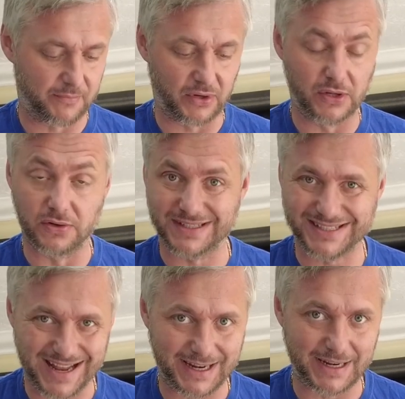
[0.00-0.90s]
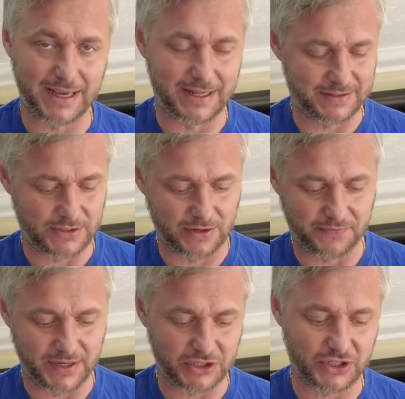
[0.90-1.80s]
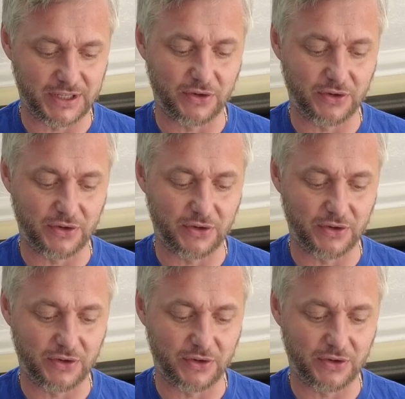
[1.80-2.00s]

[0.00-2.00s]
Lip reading: prolonged sanding and sort of finishing.